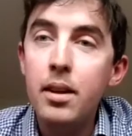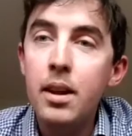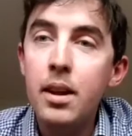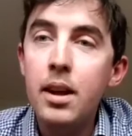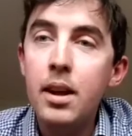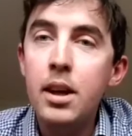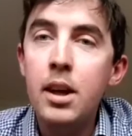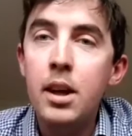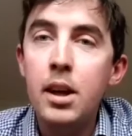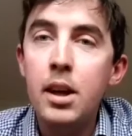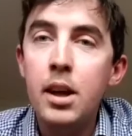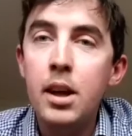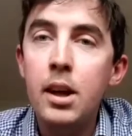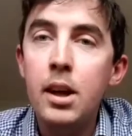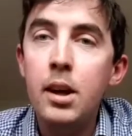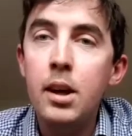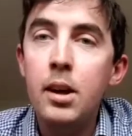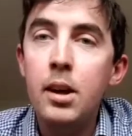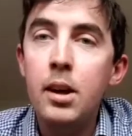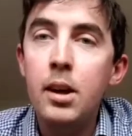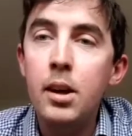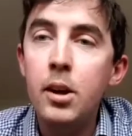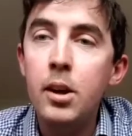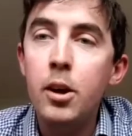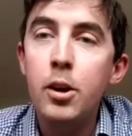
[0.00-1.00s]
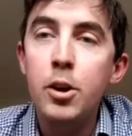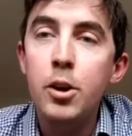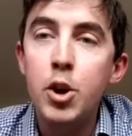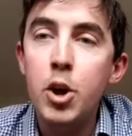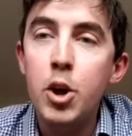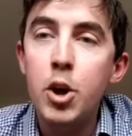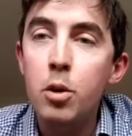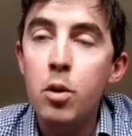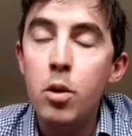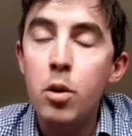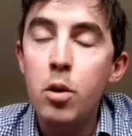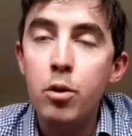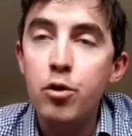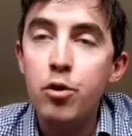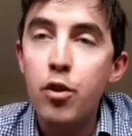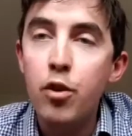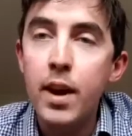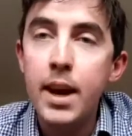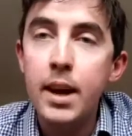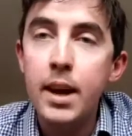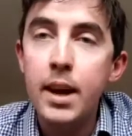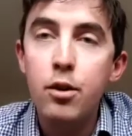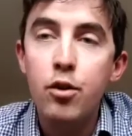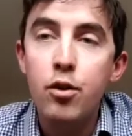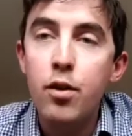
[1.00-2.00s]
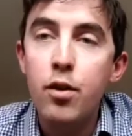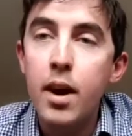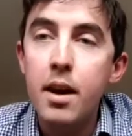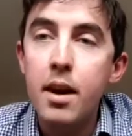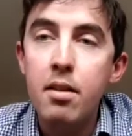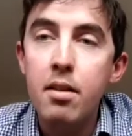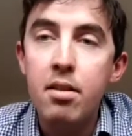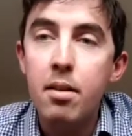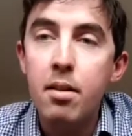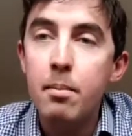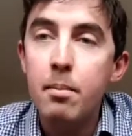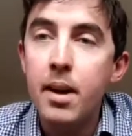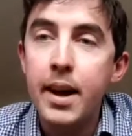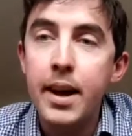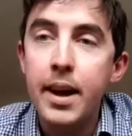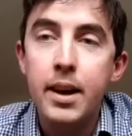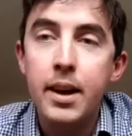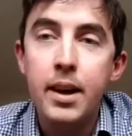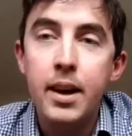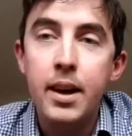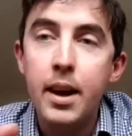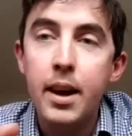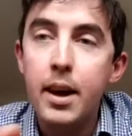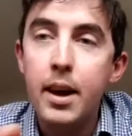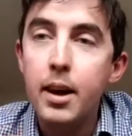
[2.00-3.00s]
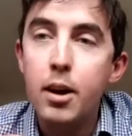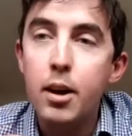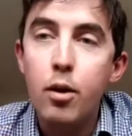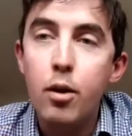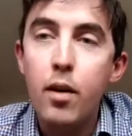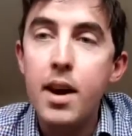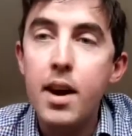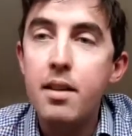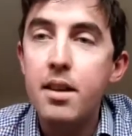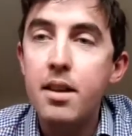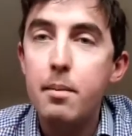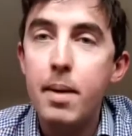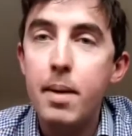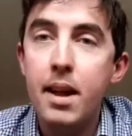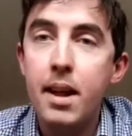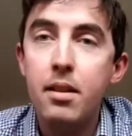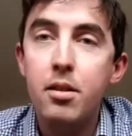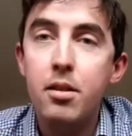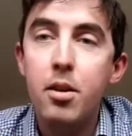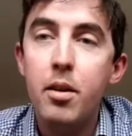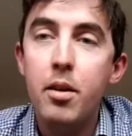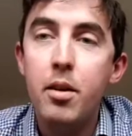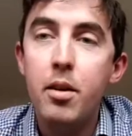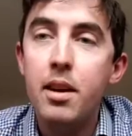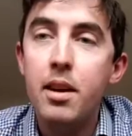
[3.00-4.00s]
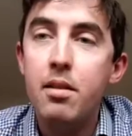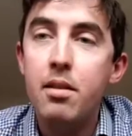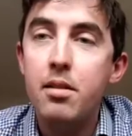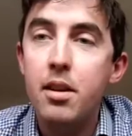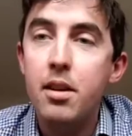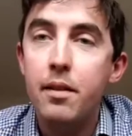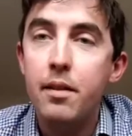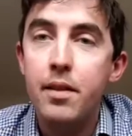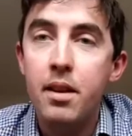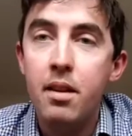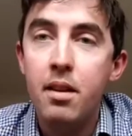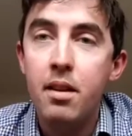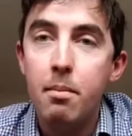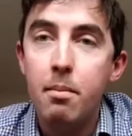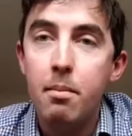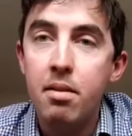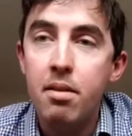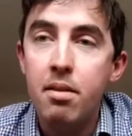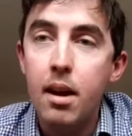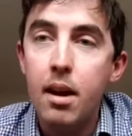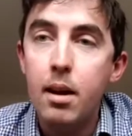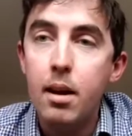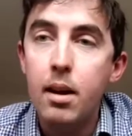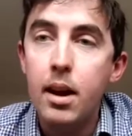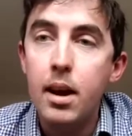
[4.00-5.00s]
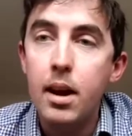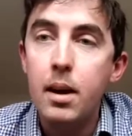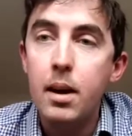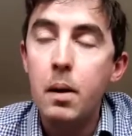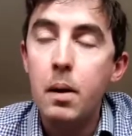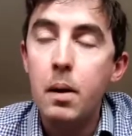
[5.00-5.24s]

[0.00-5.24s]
You, you, you John Coltrane tries some like uh, crazy pentatonic stuff in some solo,